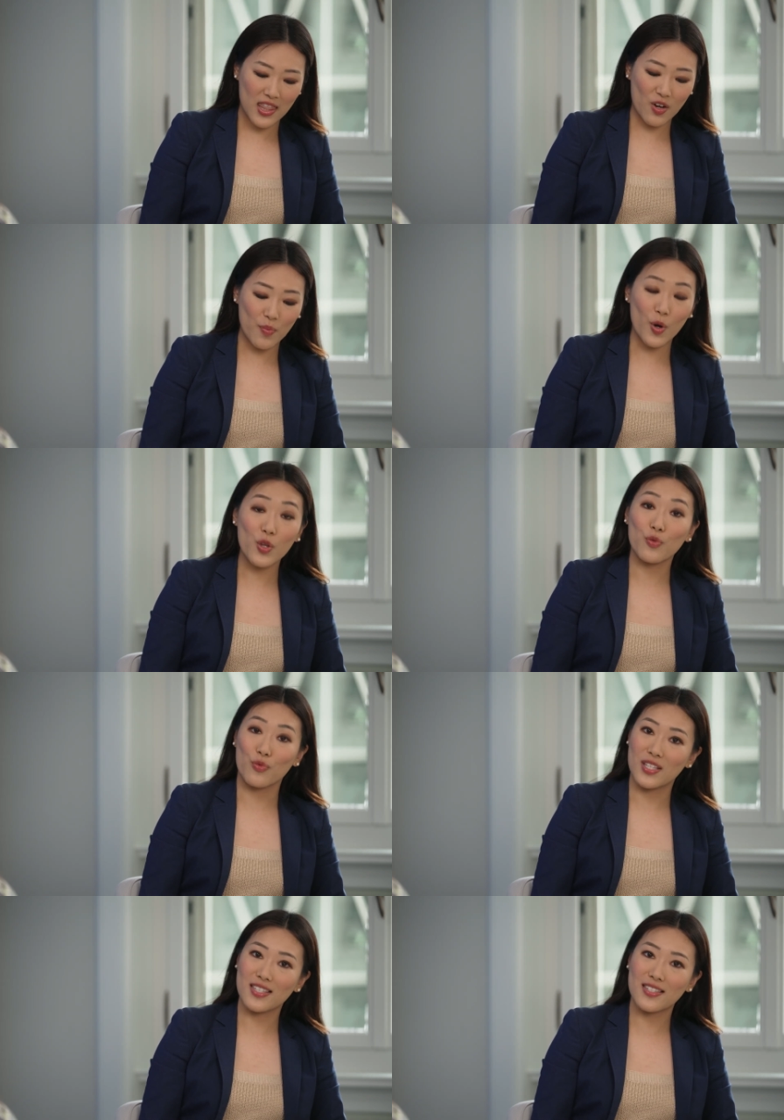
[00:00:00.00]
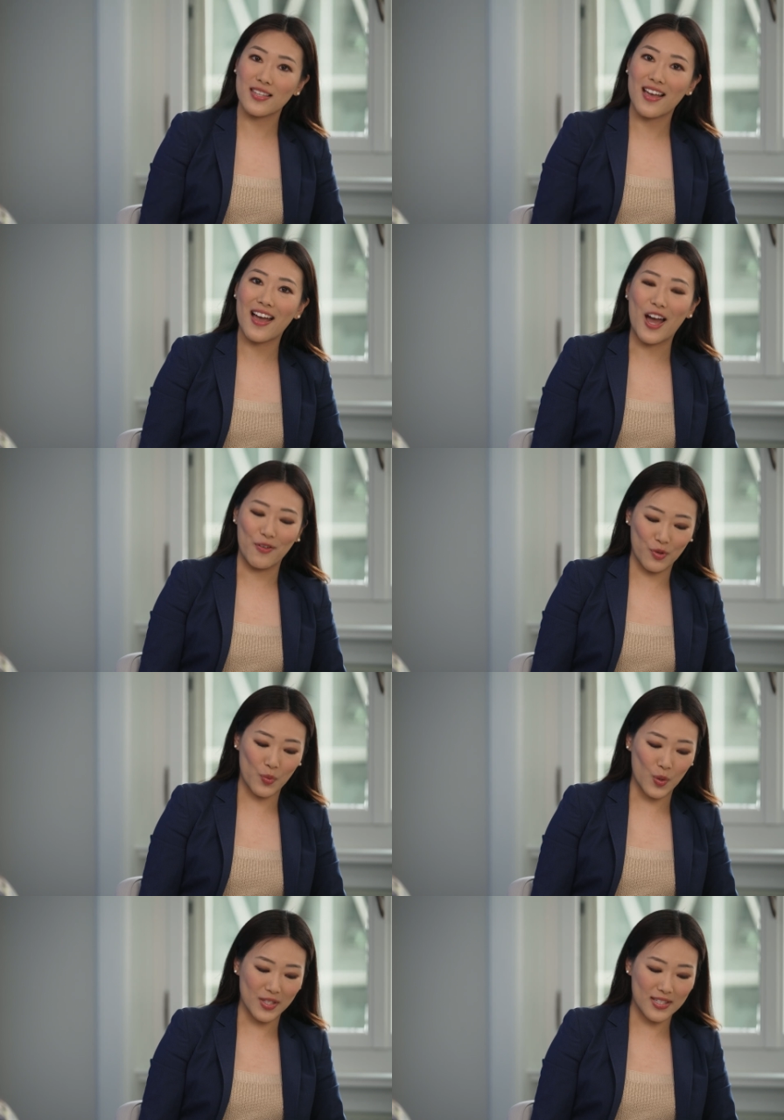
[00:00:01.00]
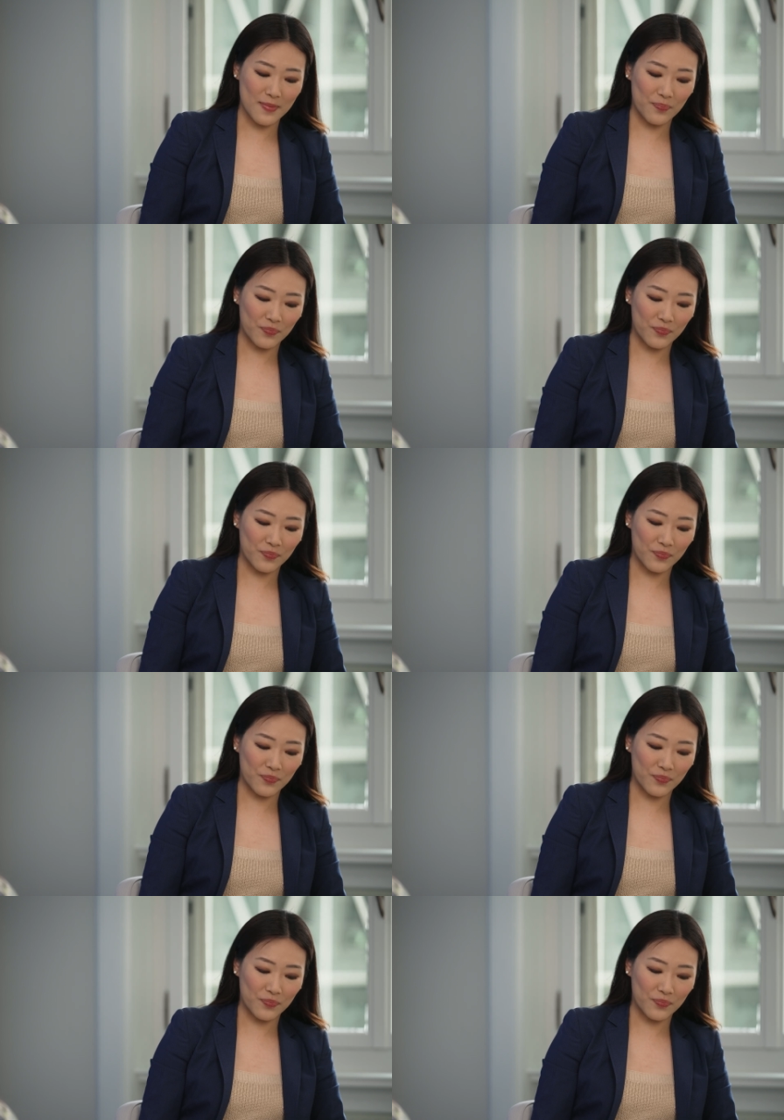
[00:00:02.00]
there are both risks and rewards.